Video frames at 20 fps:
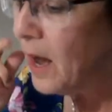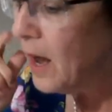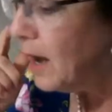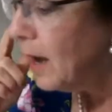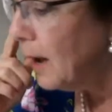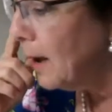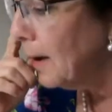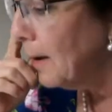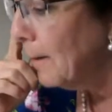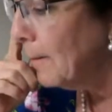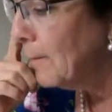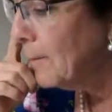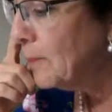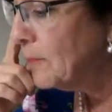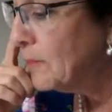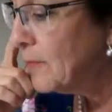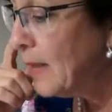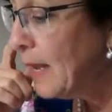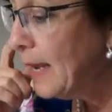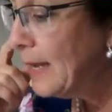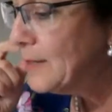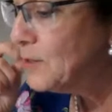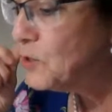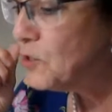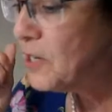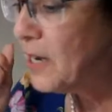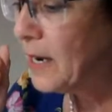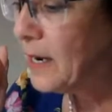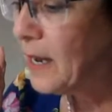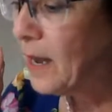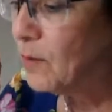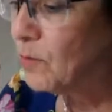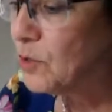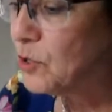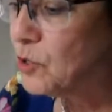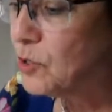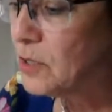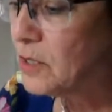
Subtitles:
and check out what